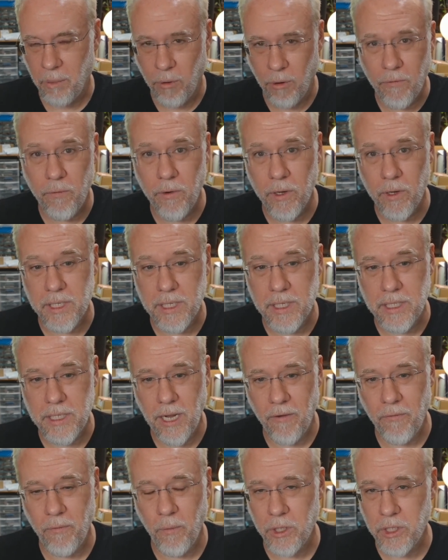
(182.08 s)
peripherals and
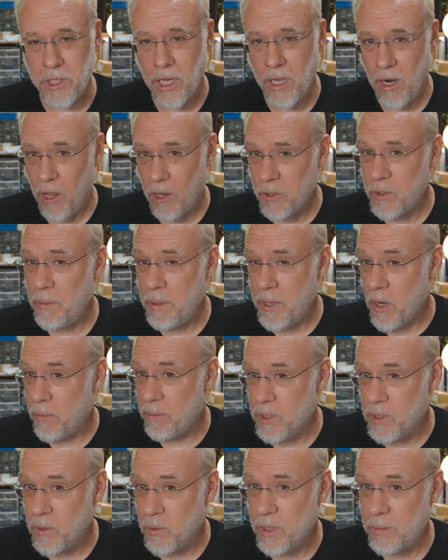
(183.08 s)
stuff, which could also be
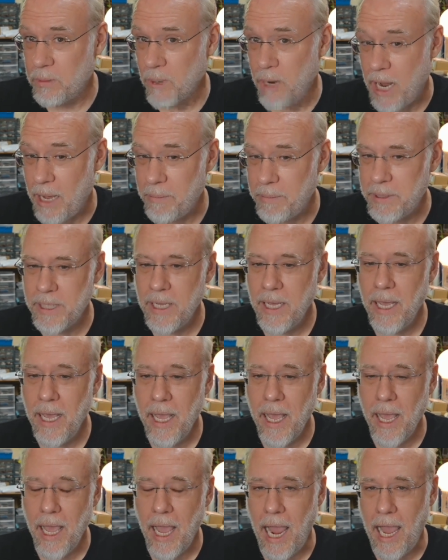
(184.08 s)
open source perhaps,
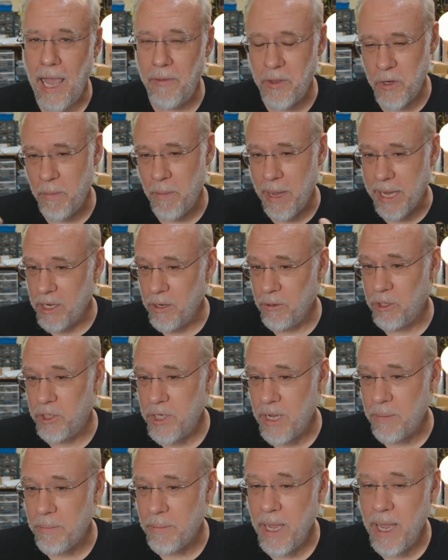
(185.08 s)
and then you make a new
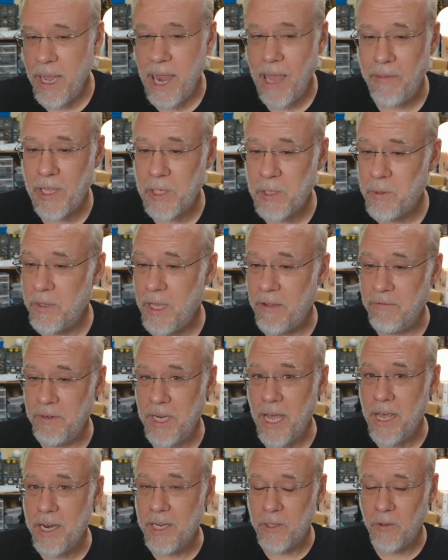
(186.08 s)
chip. And that's what they've
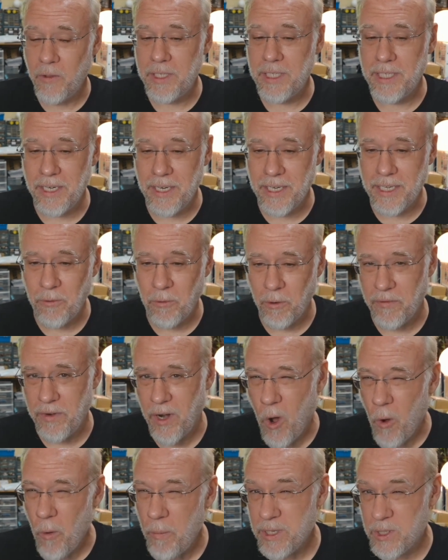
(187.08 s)
done. And so this is sort of an
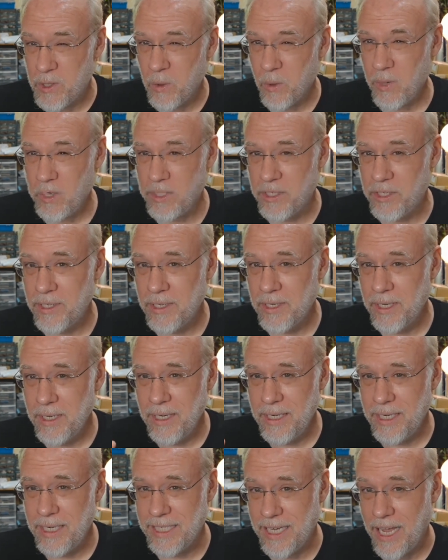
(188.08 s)
open source
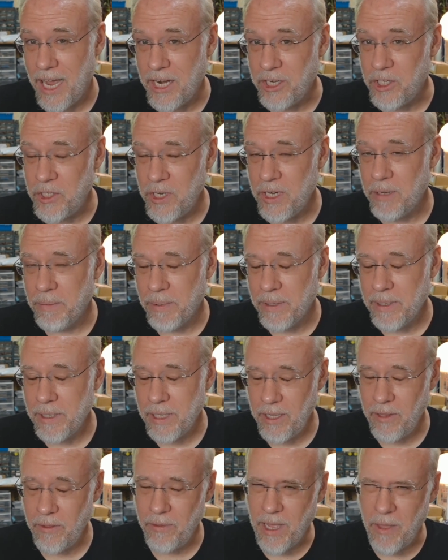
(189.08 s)
design chip.
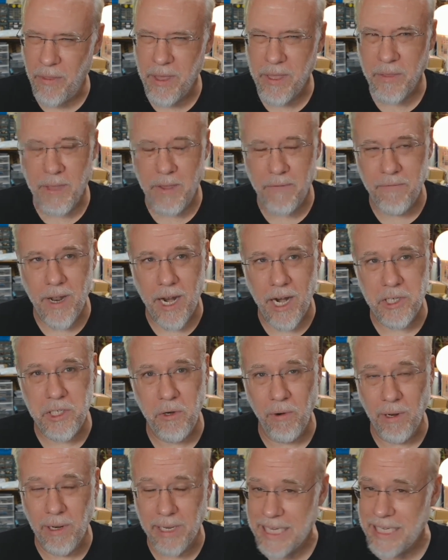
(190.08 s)
I think they've not
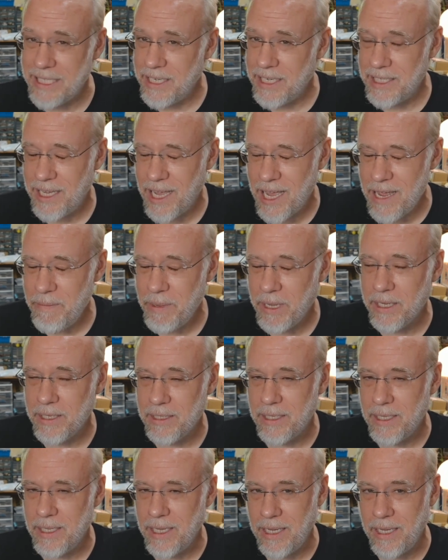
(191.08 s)
actually released the design
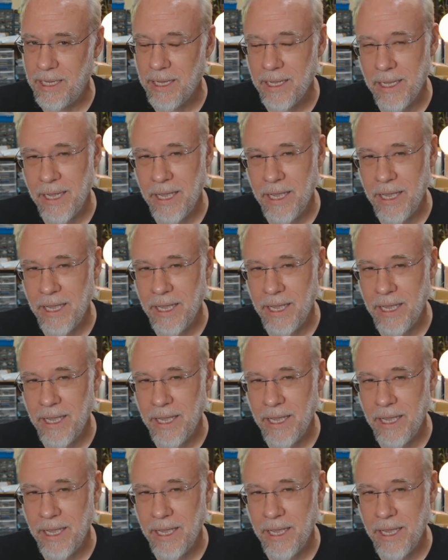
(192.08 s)
because the